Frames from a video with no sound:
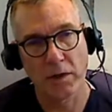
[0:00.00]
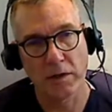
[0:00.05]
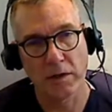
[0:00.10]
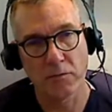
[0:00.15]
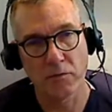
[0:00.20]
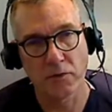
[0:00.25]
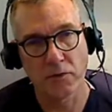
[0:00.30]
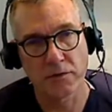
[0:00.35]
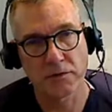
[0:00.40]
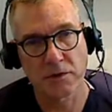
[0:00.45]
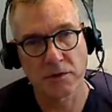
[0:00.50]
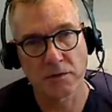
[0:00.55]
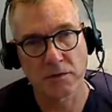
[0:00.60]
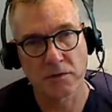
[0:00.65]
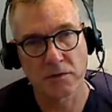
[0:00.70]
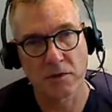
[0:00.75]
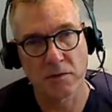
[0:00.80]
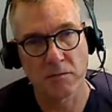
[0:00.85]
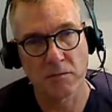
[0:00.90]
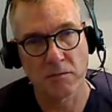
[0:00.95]
immune
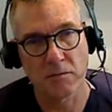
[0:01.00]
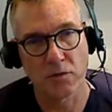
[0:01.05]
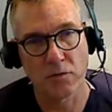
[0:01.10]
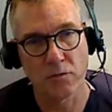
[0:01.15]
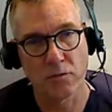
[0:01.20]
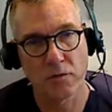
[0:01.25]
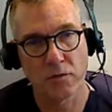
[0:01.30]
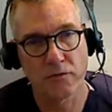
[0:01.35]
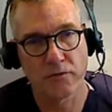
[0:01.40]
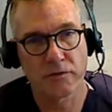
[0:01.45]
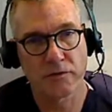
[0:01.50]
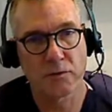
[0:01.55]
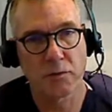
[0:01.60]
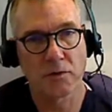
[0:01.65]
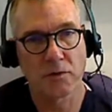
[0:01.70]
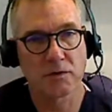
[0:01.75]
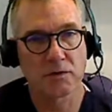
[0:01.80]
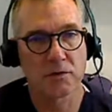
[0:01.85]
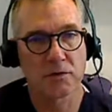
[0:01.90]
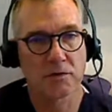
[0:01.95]
system and your immune
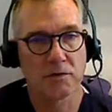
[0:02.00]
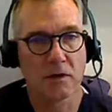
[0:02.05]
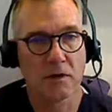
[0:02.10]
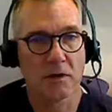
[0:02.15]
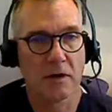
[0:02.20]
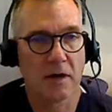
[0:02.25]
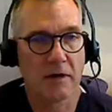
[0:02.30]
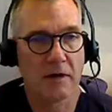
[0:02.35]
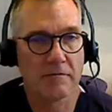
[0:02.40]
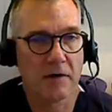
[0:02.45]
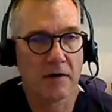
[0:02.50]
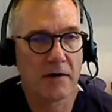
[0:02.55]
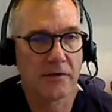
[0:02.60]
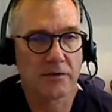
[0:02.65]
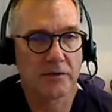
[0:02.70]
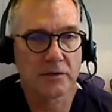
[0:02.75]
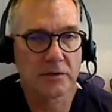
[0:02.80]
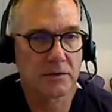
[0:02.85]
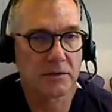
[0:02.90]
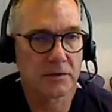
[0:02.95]
responses to live
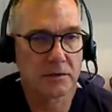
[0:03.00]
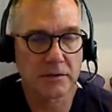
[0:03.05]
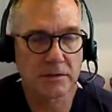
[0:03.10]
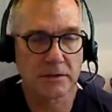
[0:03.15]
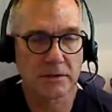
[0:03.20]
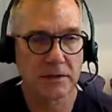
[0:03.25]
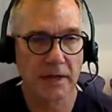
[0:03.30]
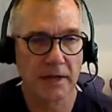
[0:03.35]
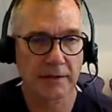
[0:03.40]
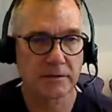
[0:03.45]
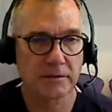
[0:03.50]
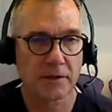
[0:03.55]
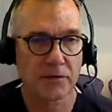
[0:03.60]
viruses is intact.